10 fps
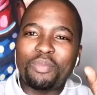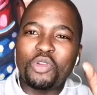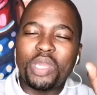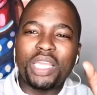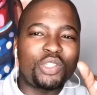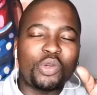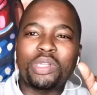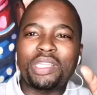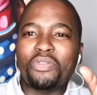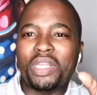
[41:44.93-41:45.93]

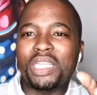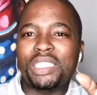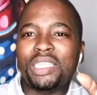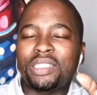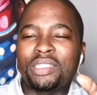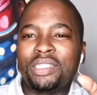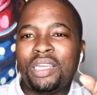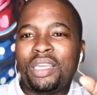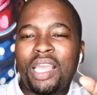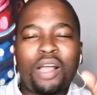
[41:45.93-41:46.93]
WHO definition,
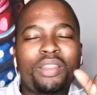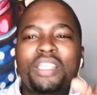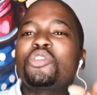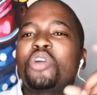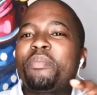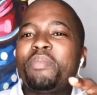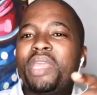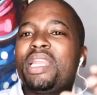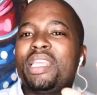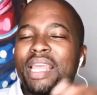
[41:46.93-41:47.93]
health is not
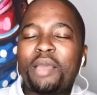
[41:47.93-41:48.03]
merely yeah.